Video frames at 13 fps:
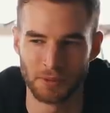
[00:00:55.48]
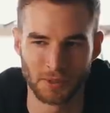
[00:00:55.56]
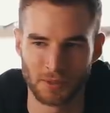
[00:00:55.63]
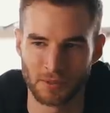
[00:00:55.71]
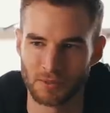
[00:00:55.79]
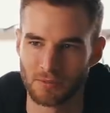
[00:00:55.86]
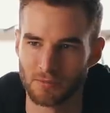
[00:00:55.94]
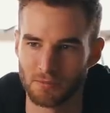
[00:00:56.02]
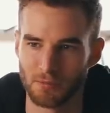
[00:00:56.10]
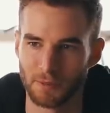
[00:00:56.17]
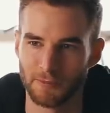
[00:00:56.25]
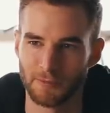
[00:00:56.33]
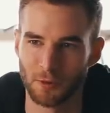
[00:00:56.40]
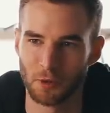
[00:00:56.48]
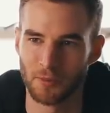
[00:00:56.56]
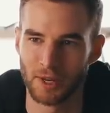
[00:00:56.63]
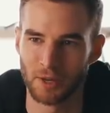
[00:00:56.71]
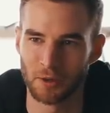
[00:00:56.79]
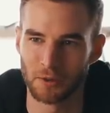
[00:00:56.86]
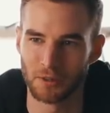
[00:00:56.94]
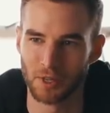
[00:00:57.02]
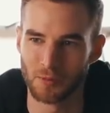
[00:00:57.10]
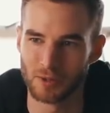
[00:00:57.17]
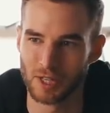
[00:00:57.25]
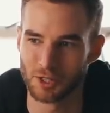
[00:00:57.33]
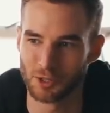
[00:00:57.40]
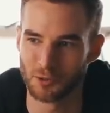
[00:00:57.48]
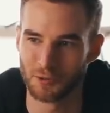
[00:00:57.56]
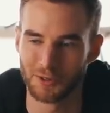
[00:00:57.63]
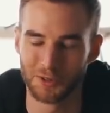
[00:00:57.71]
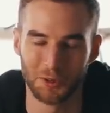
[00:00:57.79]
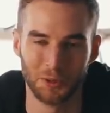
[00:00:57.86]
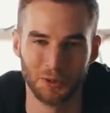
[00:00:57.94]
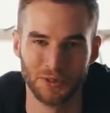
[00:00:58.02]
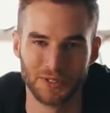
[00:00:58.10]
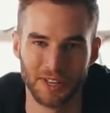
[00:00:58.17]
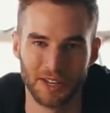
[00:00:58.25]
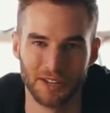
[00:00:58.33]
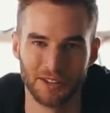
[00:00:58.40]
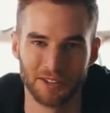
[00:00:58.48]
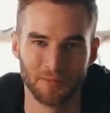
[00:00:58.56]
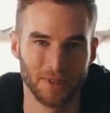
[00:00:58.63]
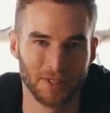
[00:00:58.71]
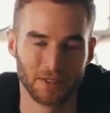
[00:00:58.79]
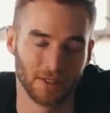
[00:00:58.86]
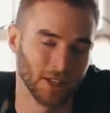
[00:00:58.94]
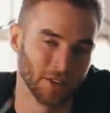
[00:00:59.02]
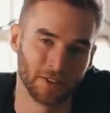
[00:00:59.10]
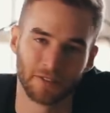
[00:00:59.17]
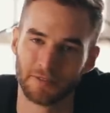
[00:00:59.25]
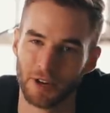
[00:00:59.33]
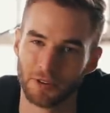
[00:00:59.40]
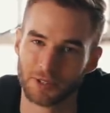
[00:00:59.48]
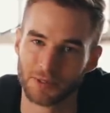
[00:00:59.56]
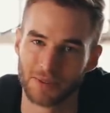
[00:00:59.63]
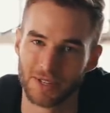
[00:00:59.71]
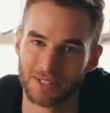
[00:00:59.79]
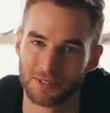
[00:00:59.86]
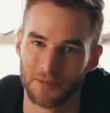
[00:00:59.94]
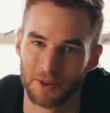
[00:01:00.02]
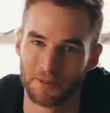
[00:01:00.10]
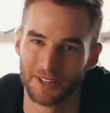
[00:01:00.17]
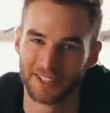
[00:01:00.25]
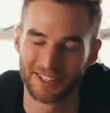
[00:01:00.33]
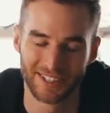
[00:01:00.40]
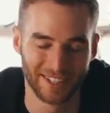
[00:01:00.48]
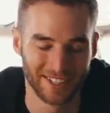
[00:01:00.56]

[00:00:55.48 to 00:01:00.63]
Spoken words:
was before my whole obsession with horns and mental health found its way into my work.